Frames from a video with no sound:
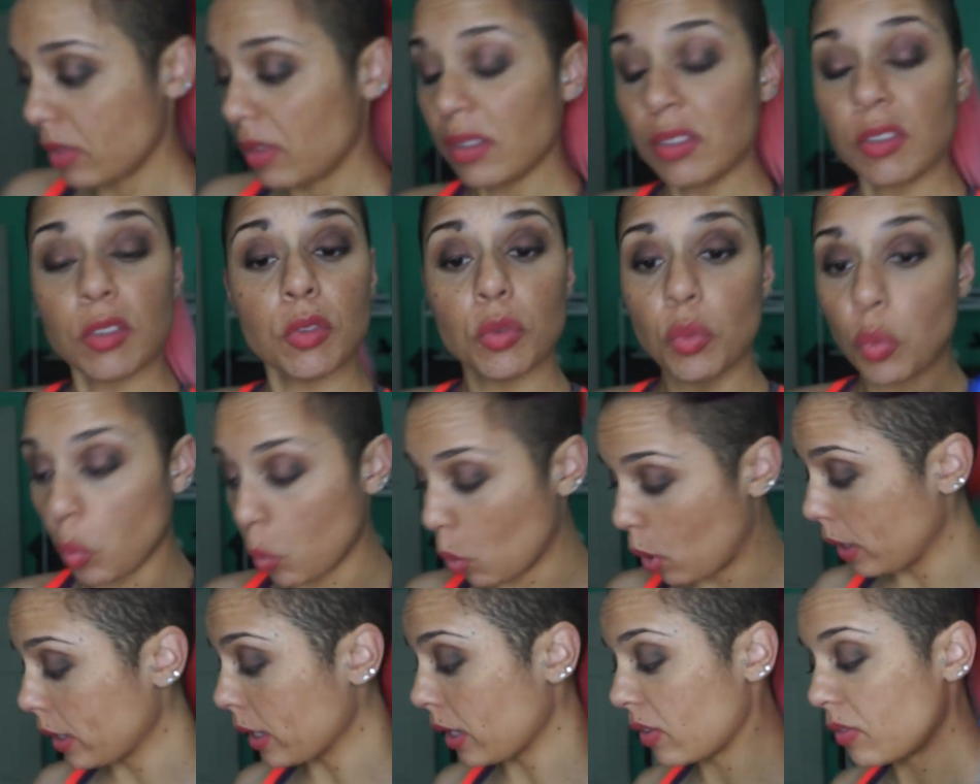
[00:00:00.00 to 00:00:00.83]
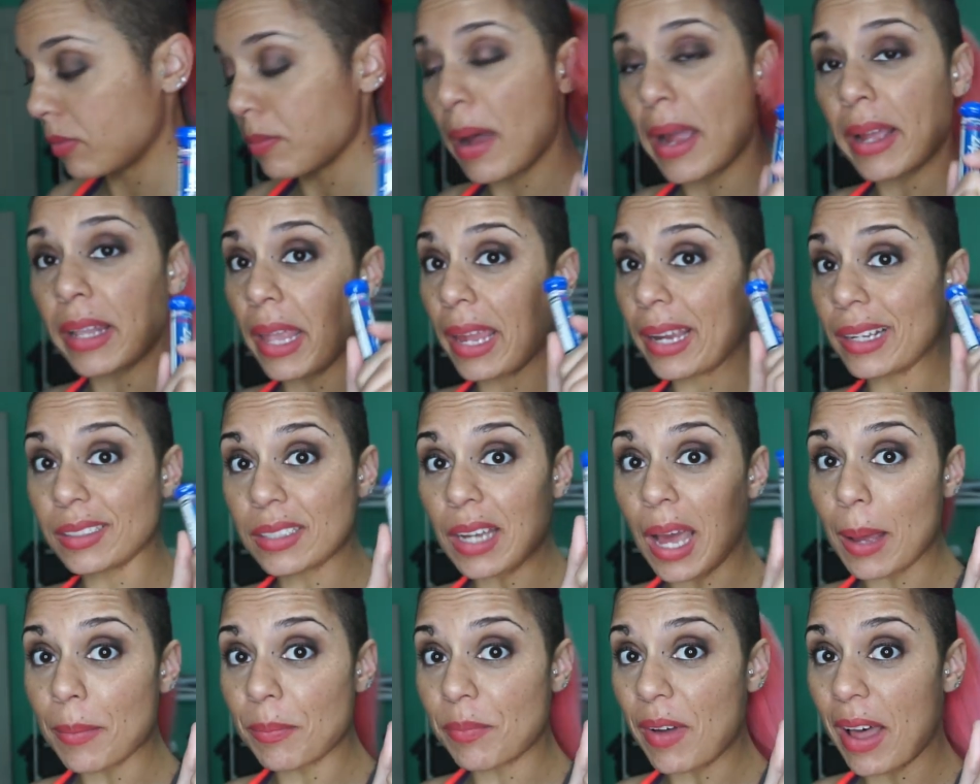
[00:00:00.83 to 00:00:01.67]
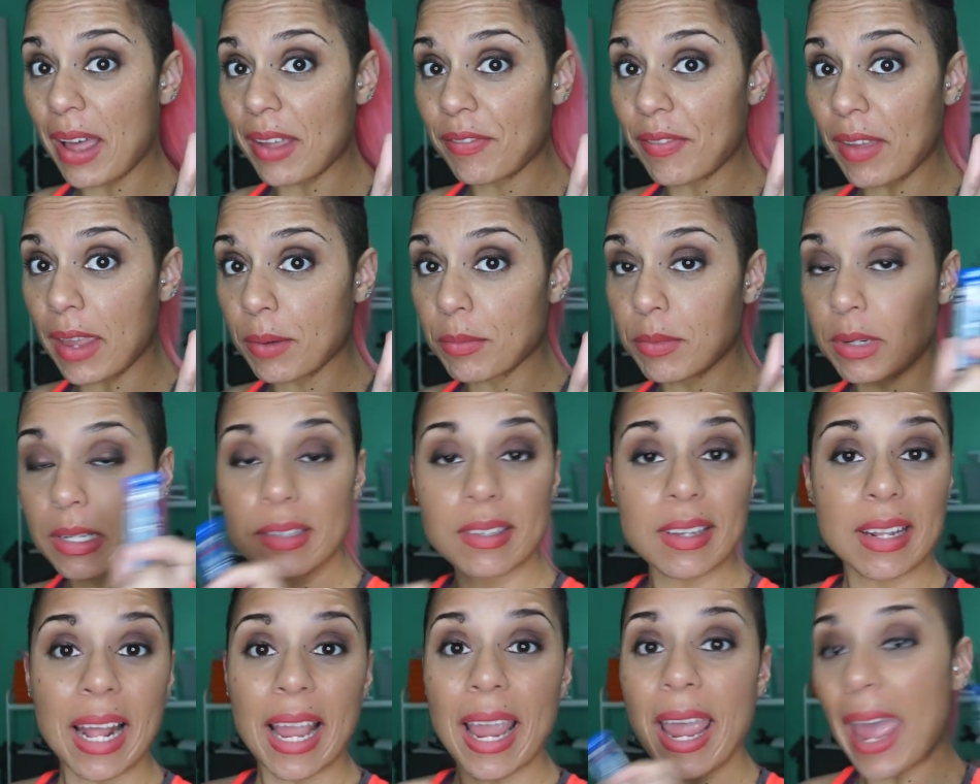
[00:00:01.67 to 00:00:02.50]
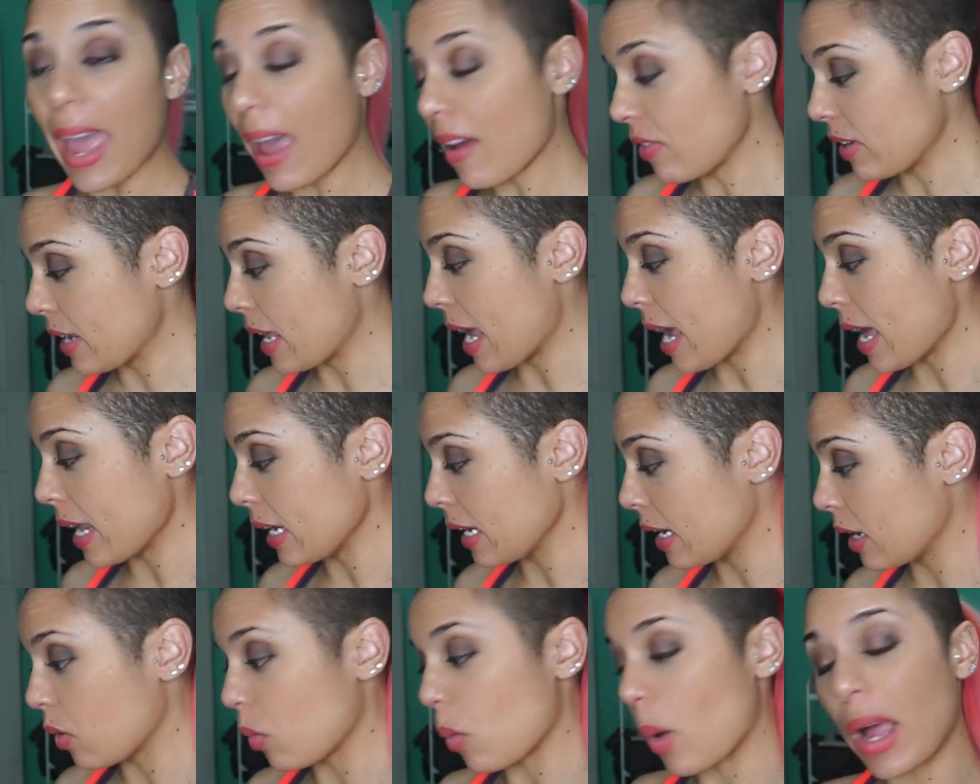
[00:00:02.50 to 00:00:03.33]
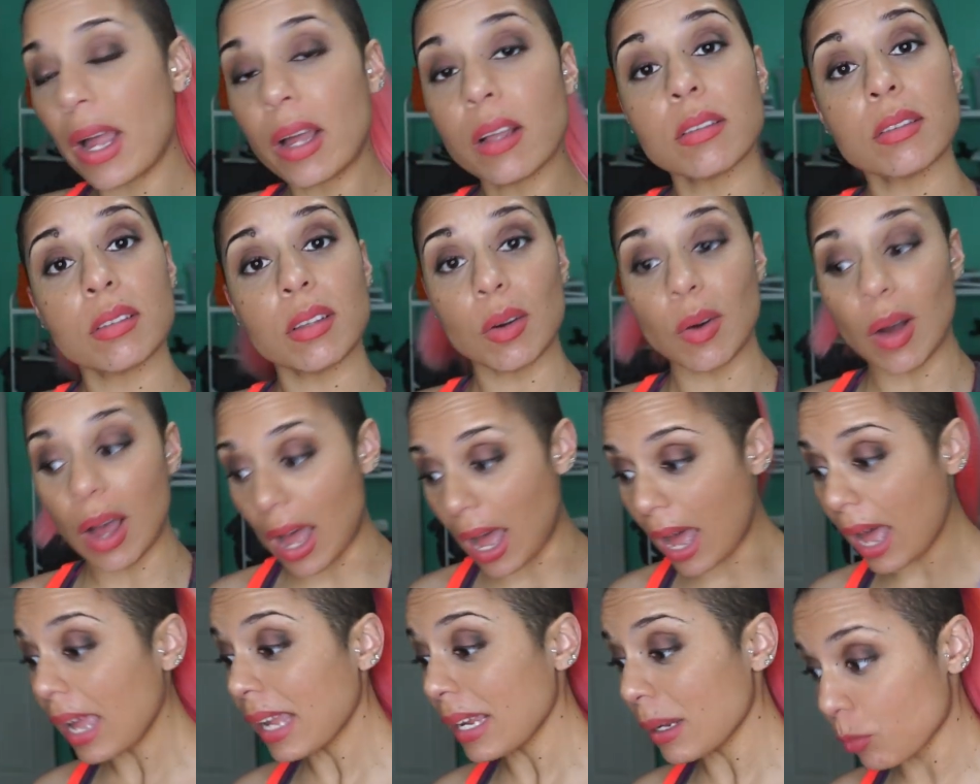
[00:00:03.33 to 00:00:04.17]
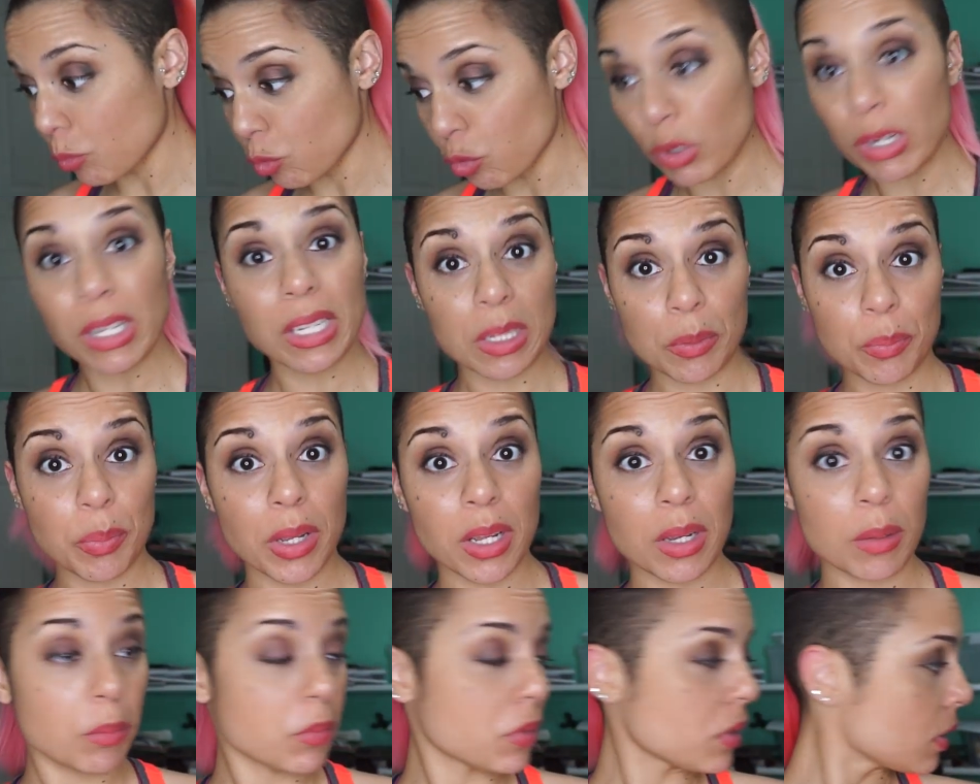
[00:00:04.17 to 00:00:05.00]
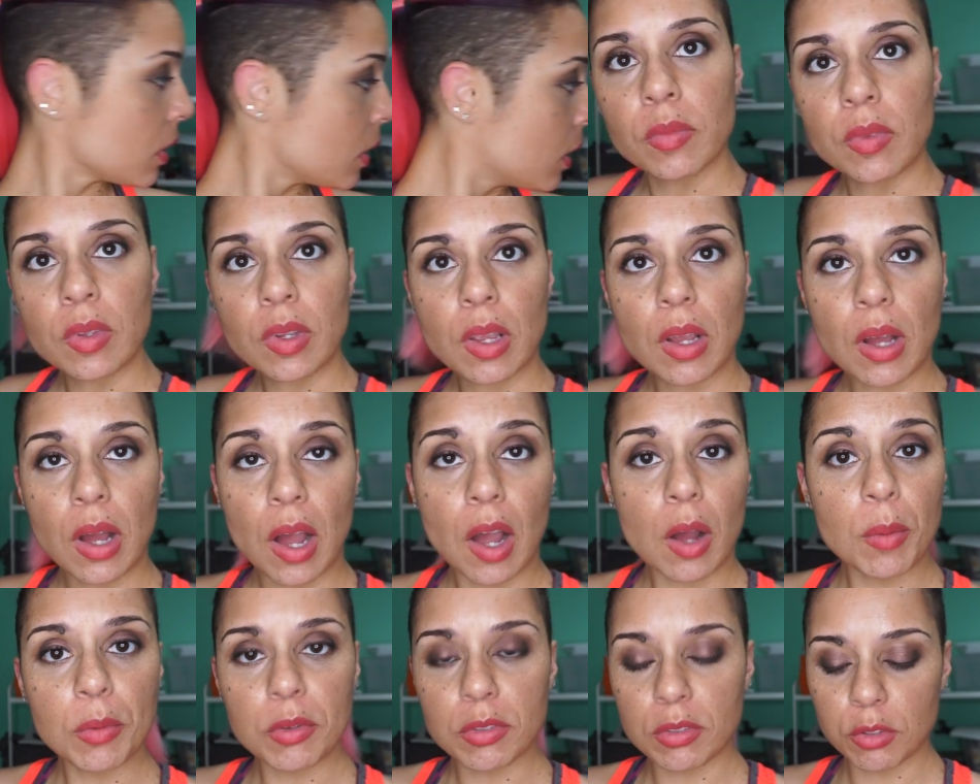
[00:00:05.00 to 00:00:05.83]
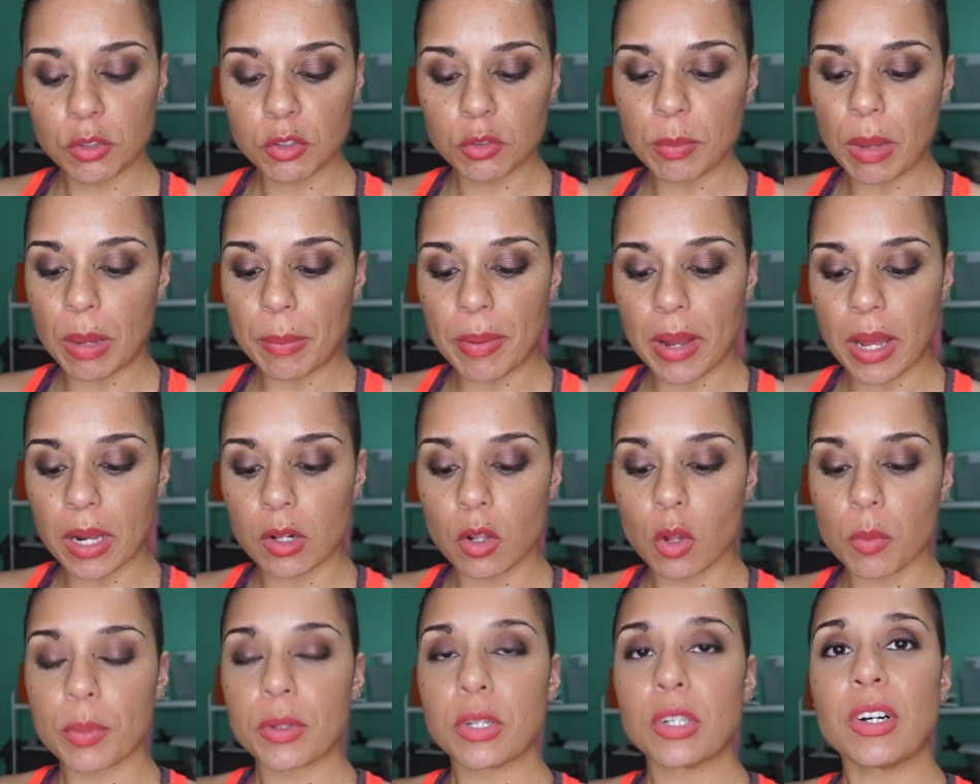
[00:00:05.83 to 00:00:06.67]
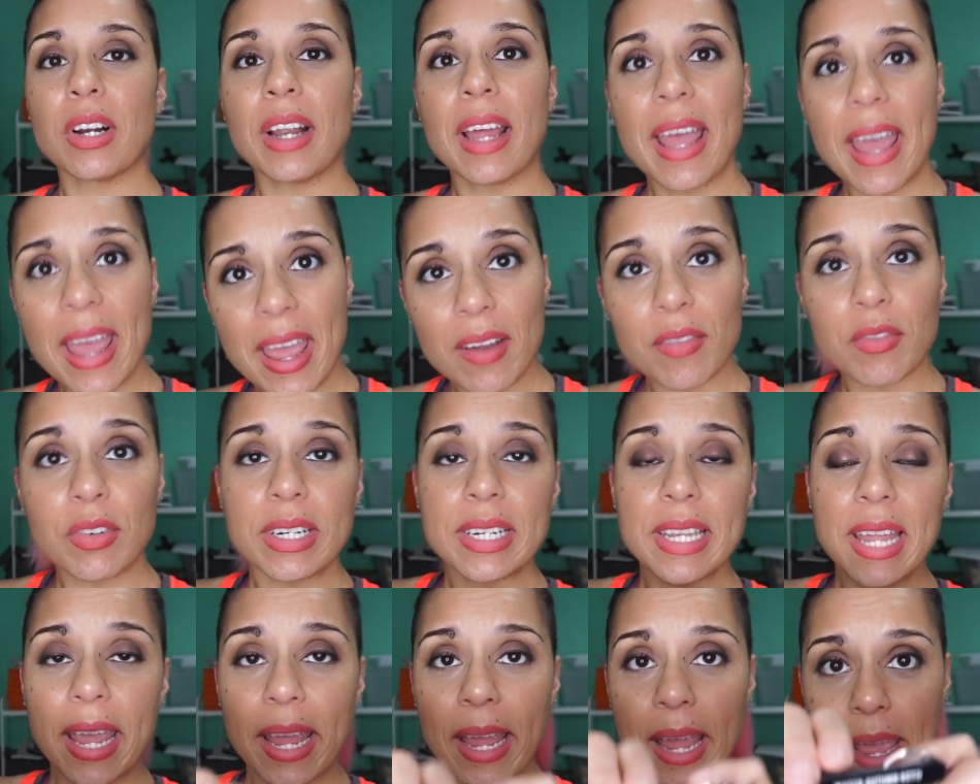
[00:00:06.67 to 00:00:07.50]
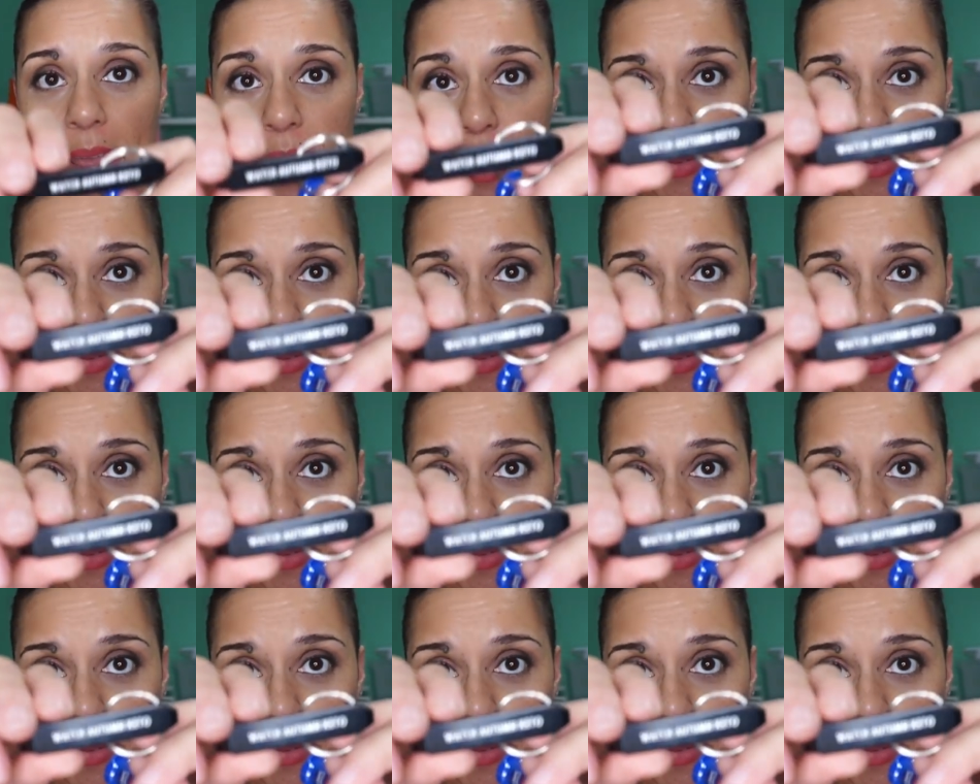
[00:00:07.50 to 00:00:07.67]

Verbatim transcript: This is one of my like top five favorites and I haven't had it in a while, so I am really pumped. I almost lose my bottle opener every day.